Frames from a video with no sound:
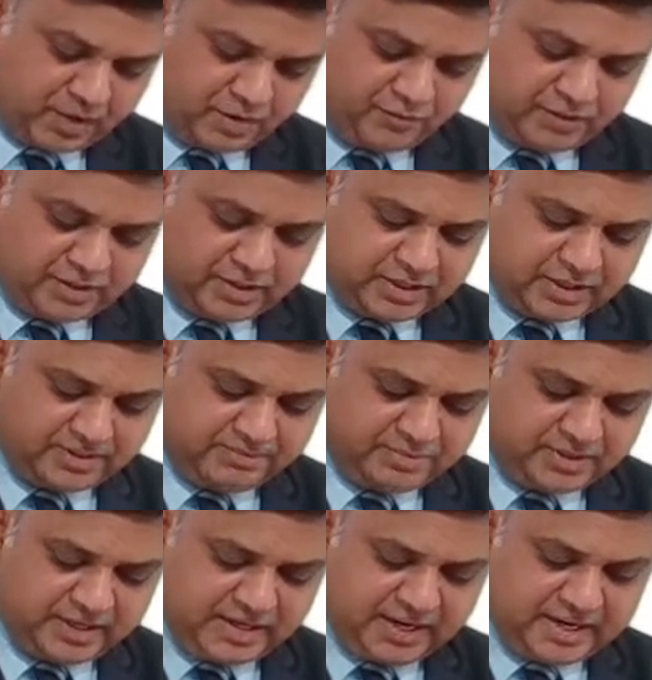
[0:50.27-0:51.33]
for the
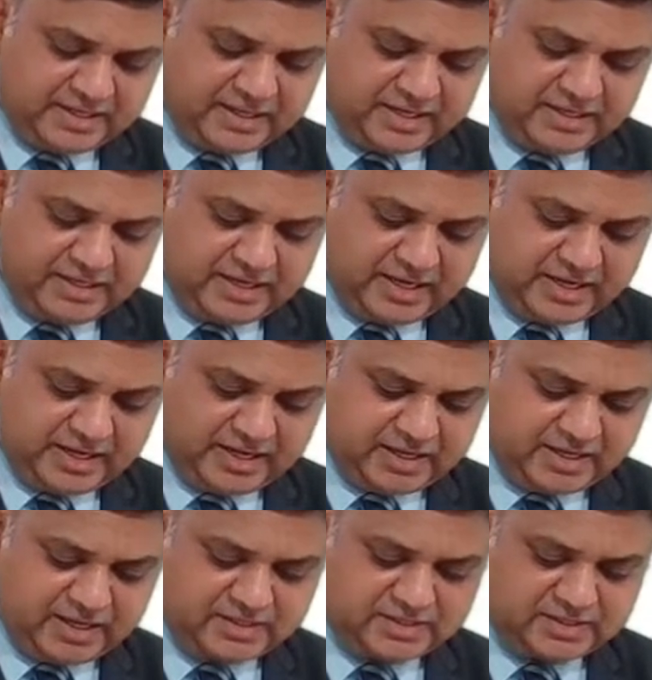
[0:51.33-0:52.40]
company and indicate
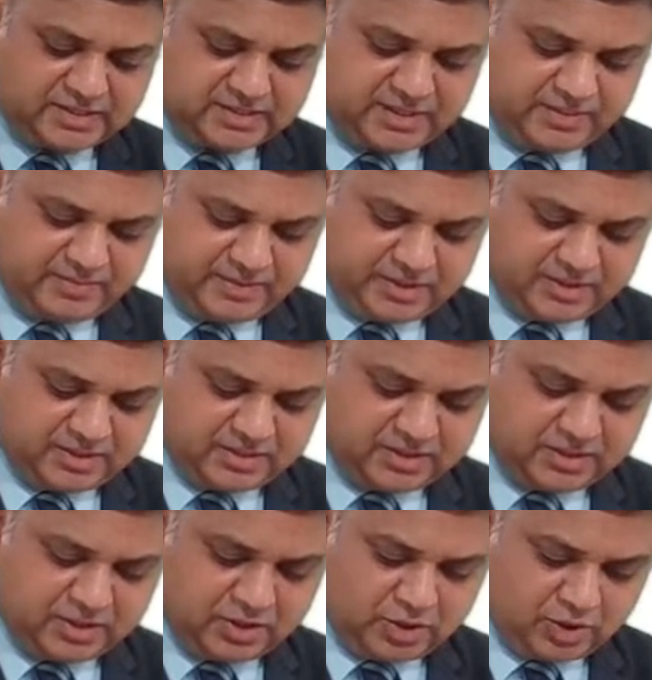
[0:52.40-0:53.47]
its segment
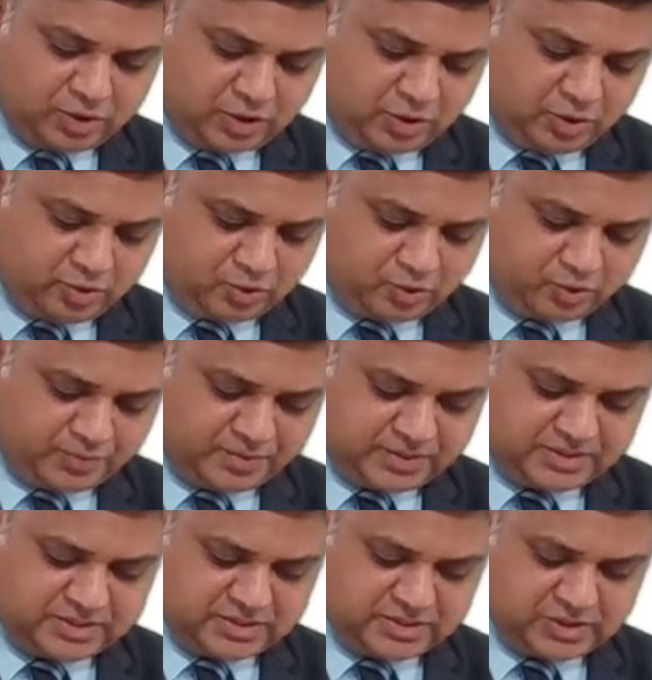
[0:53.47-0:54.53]
due to
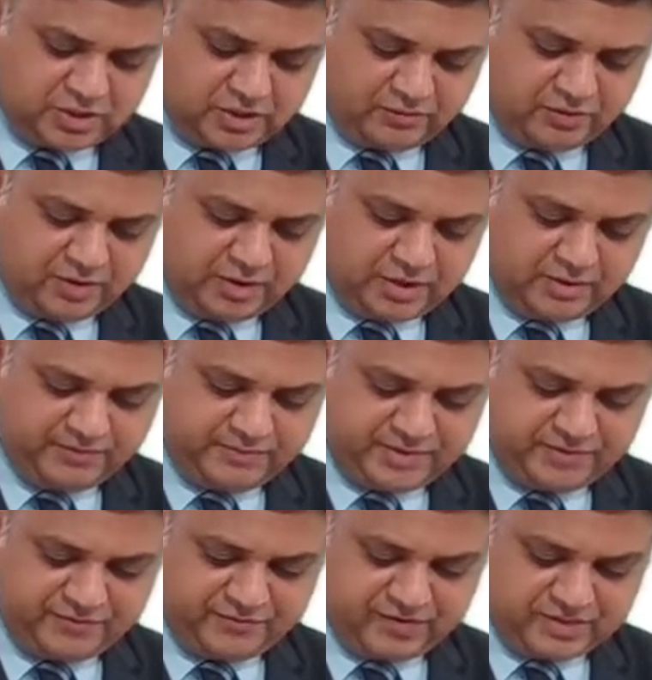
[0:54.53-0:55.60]
presence of
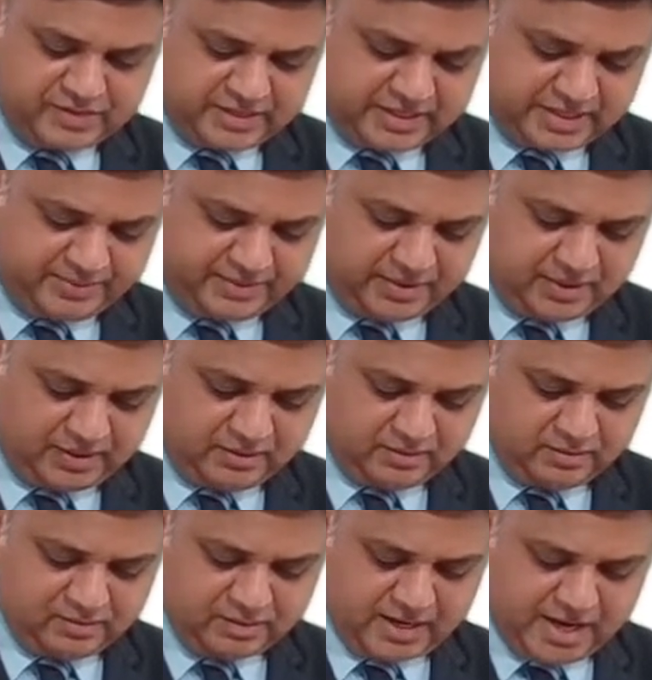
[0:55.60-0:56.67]
preferential capital
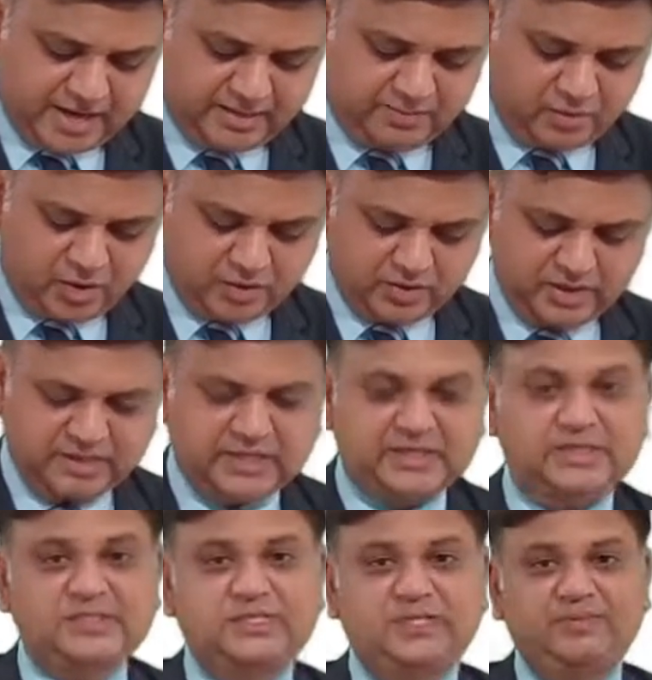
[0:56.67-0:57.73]
and borrowing, that
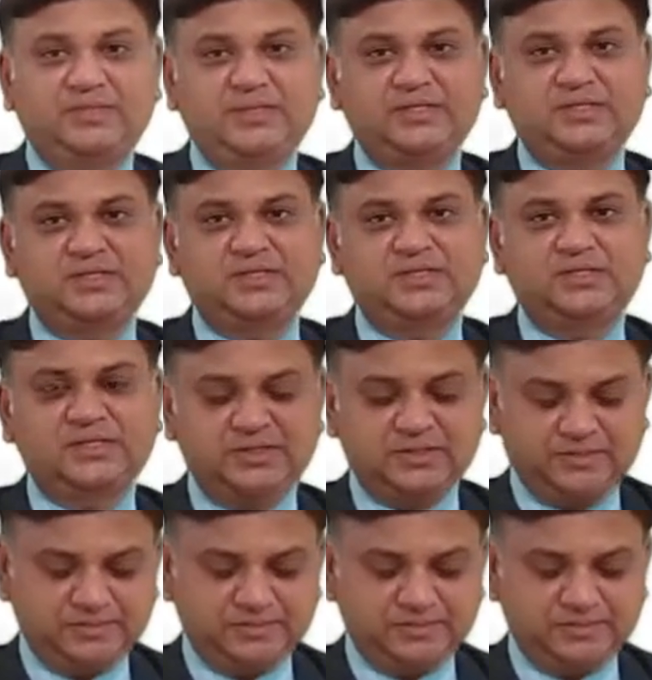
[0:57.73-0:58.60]
is the debentures.